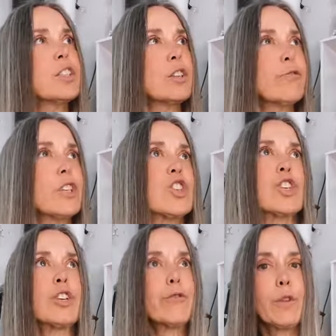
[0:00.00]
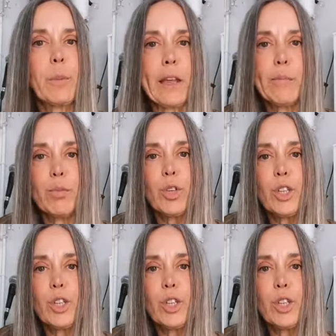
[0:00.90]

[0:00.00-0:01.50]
division of the people.